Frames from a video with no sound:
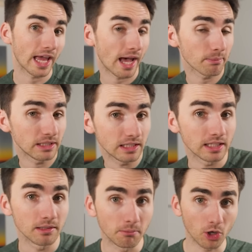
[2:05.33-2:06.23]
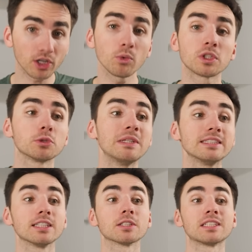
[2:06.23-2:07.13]
happening in the market, which
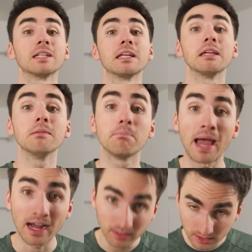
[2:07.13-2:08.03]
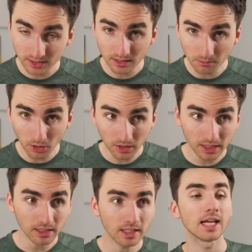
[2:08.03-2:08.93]
means there's an imbalance in the
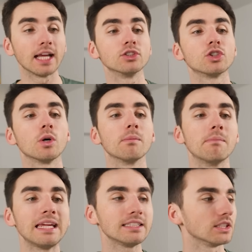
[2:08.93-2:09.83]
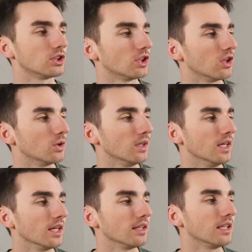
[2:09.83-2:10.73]
market. And so it makes it so
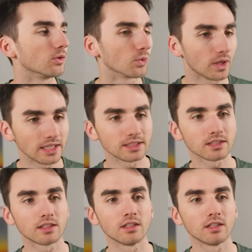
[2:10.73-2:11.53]
the risk